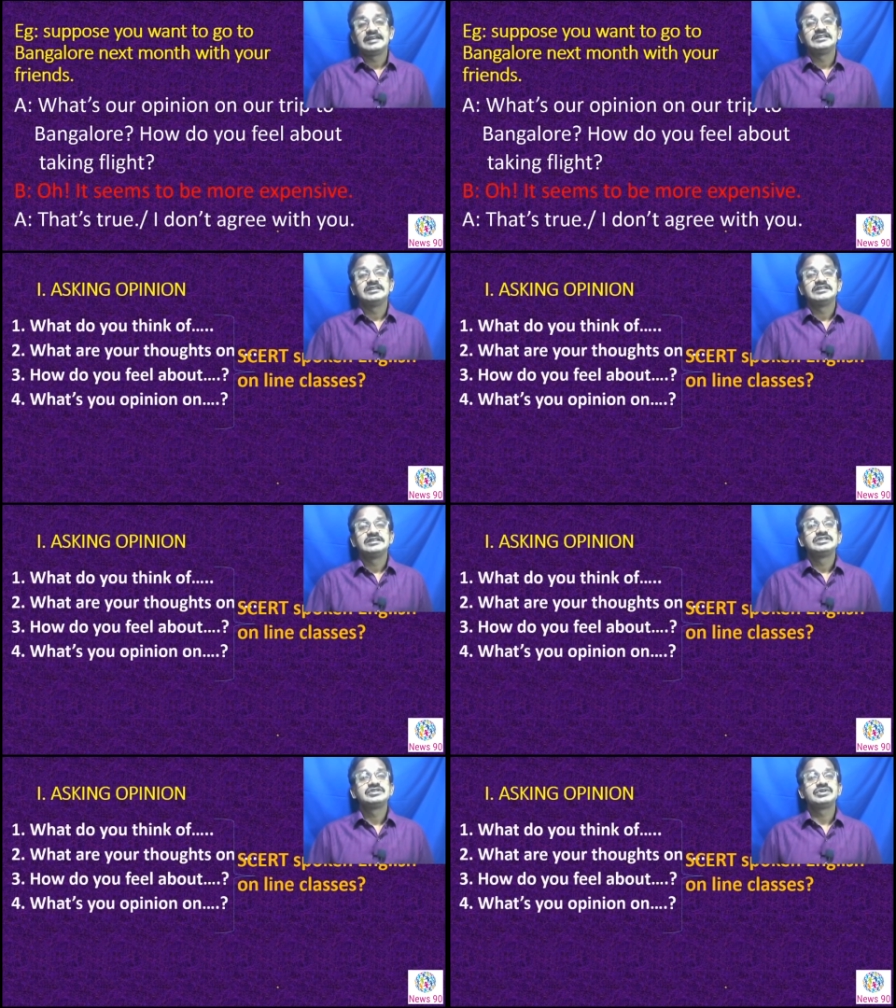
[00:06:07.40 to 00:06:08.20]
like
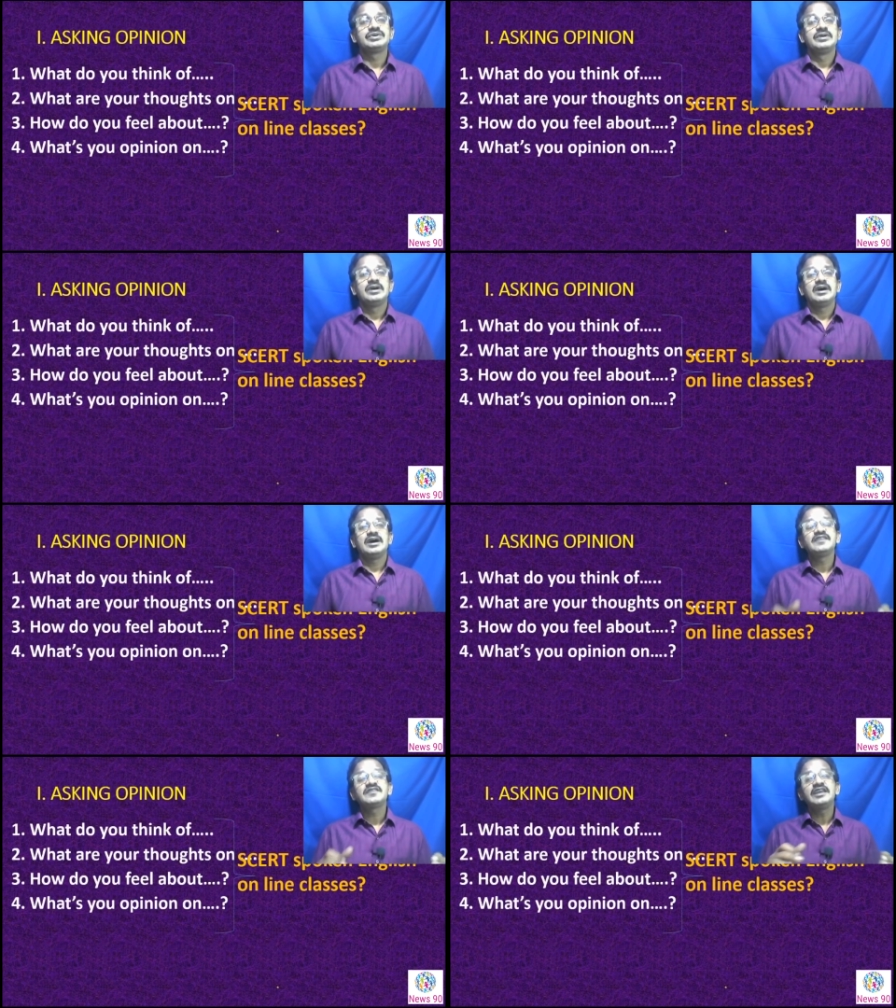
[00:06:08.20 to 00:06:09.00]
that so
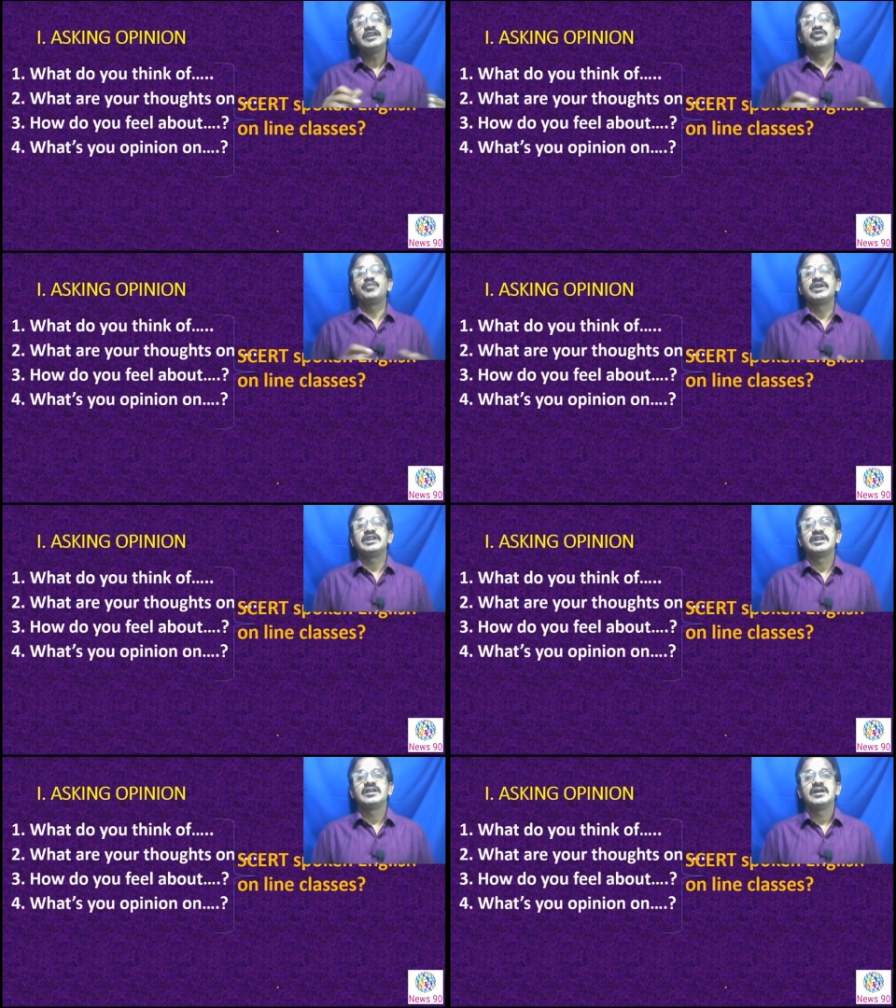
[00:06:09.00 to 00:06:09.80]
asking
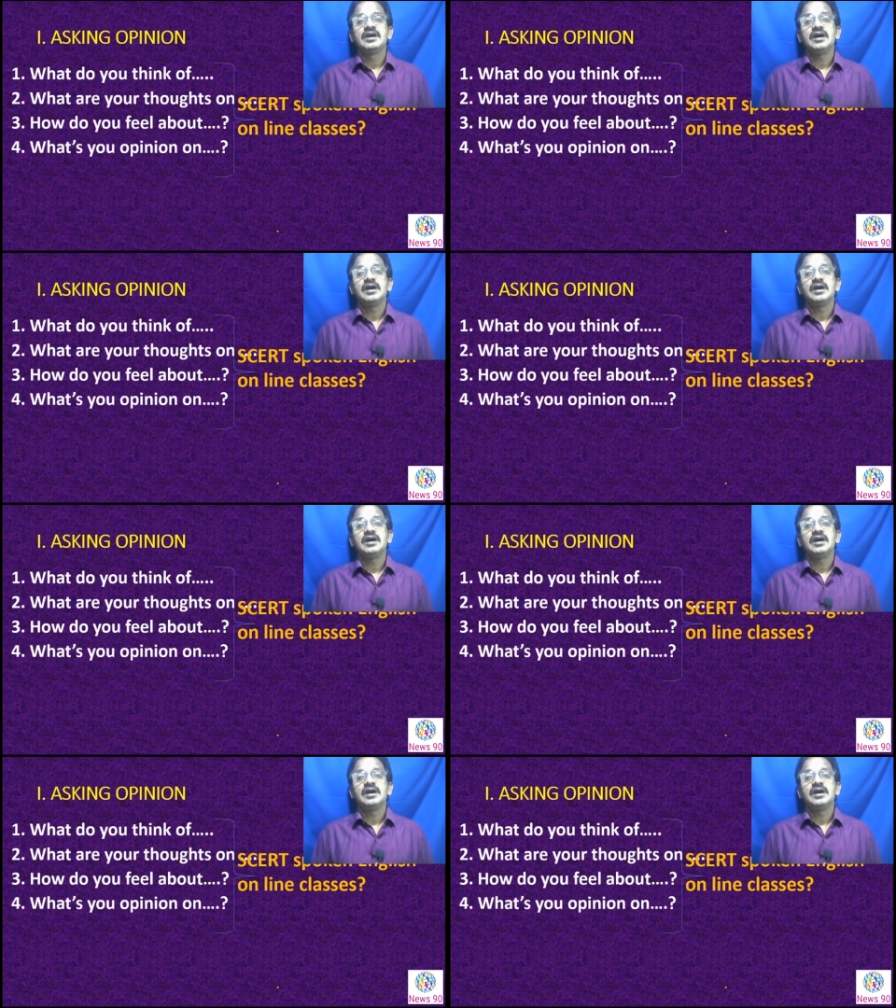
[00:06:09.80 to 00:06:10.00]
opinion